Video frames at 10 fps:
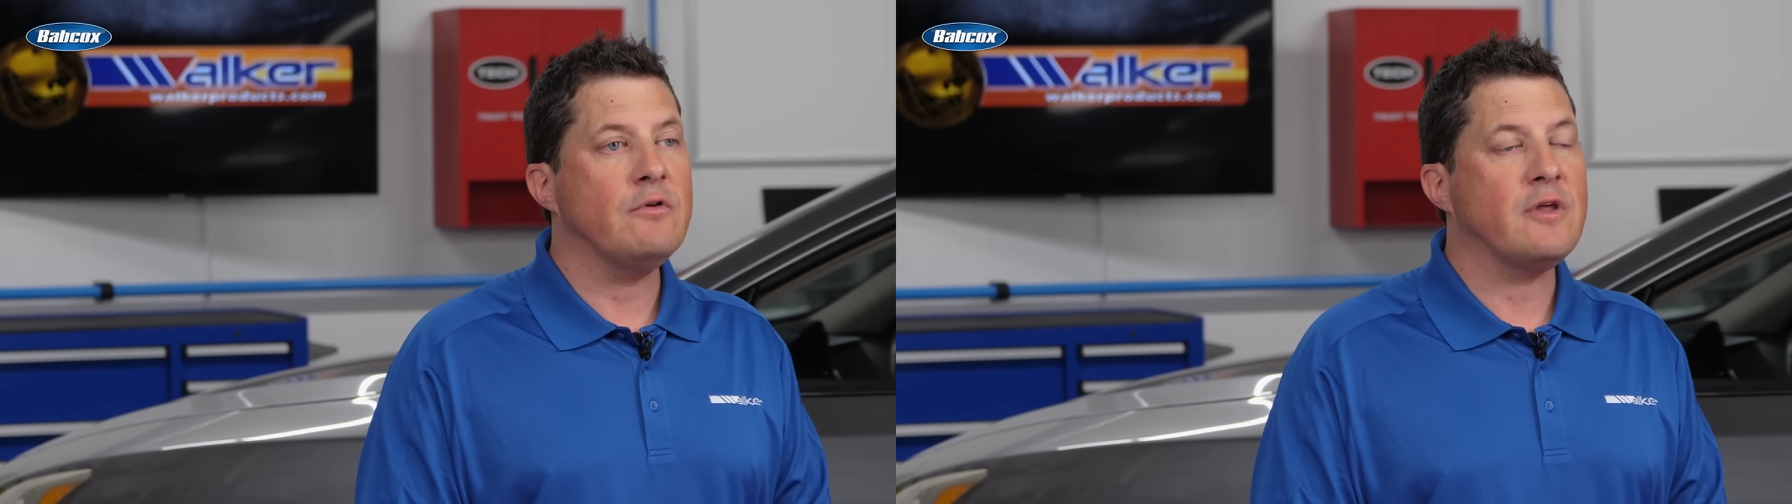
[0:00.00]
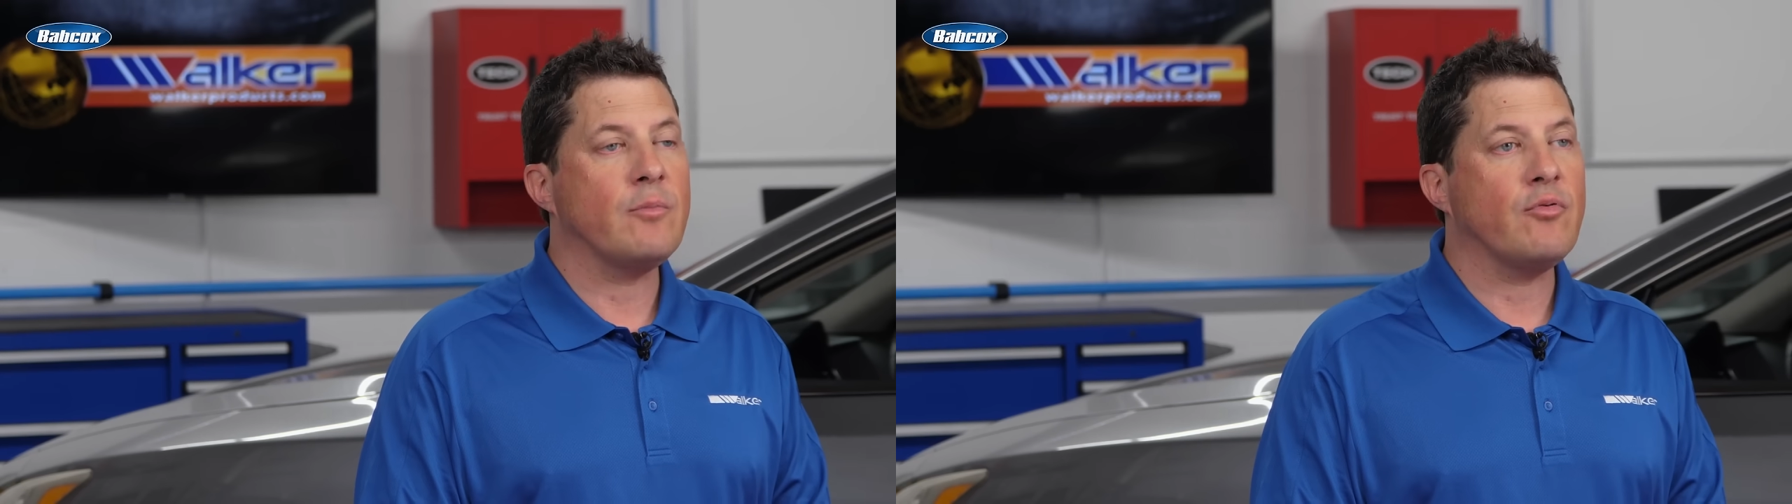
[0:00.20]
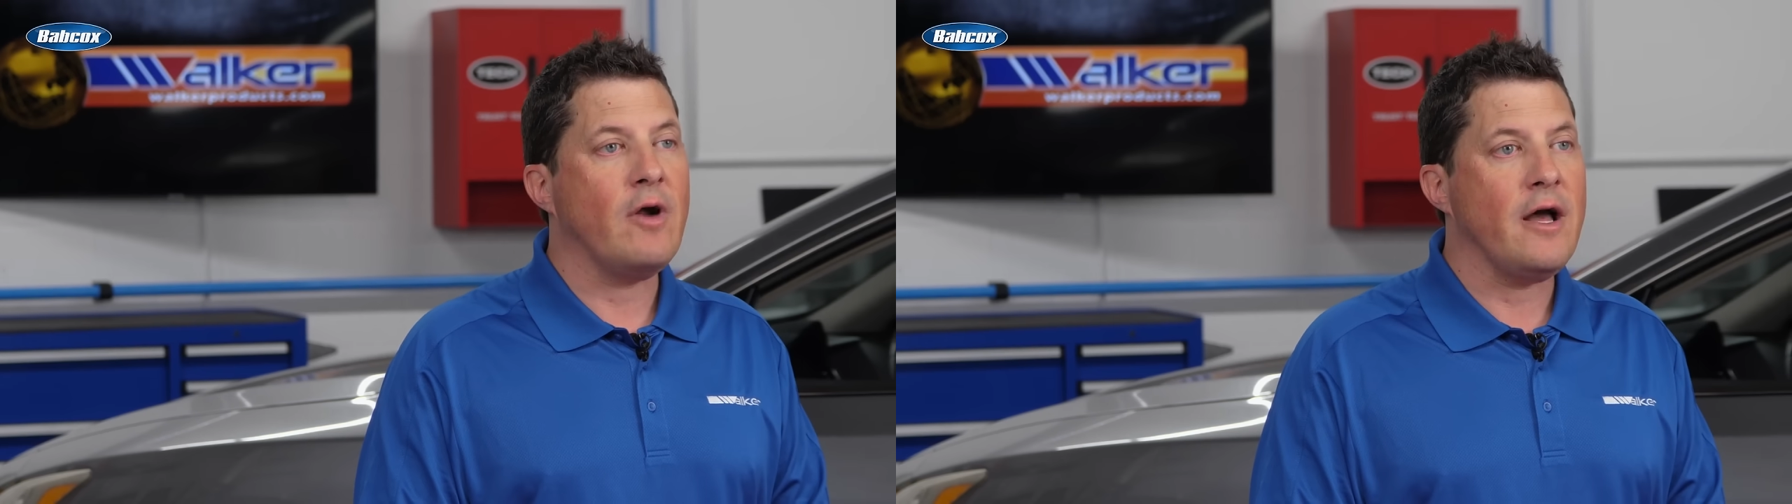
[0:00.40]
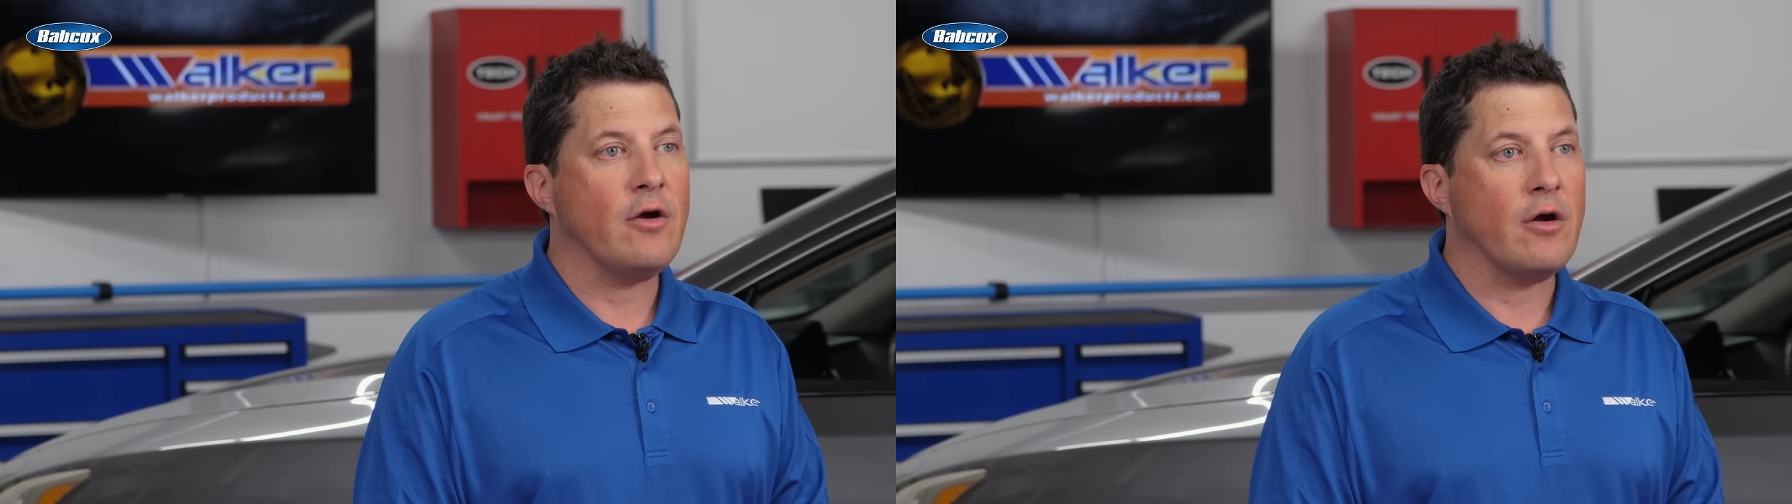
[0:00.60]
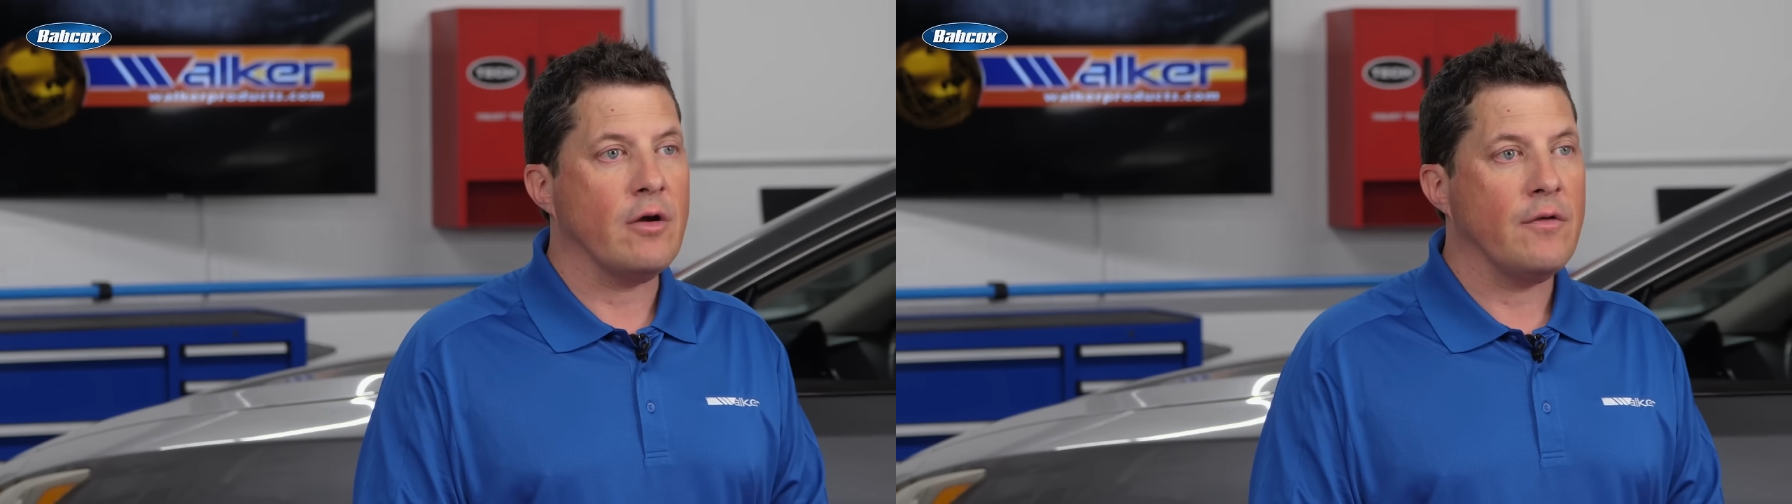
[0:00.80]
with them
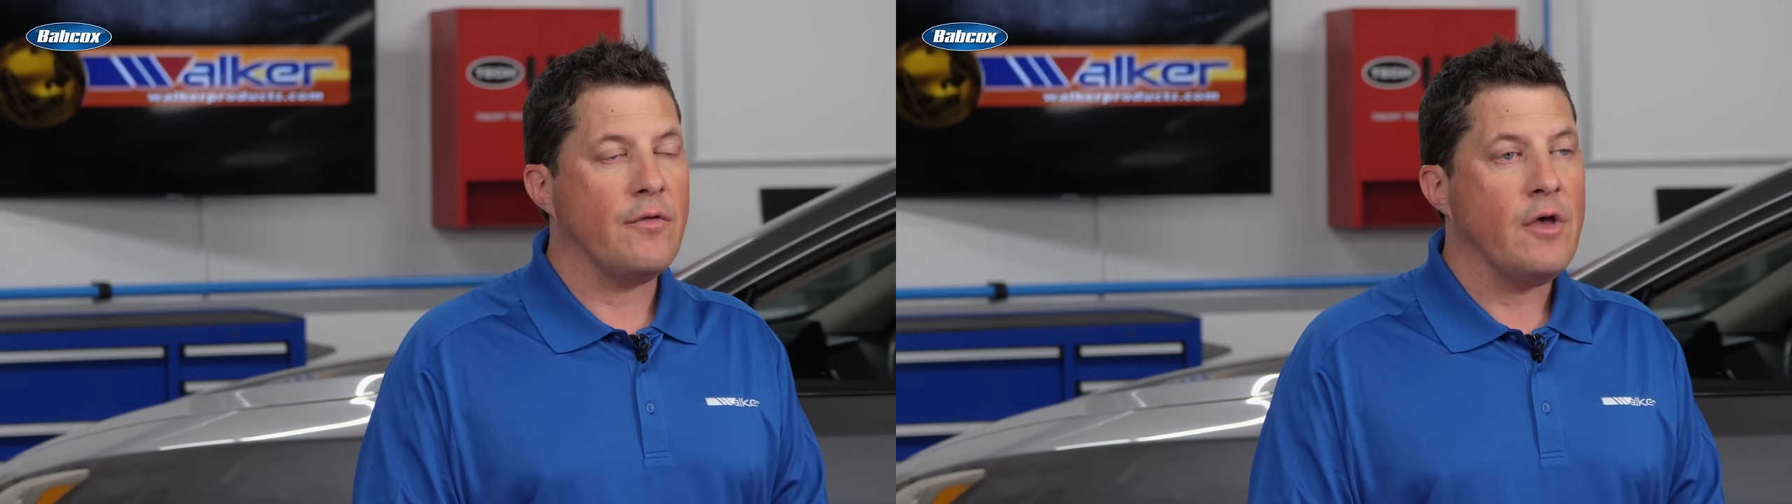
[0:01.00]
prior.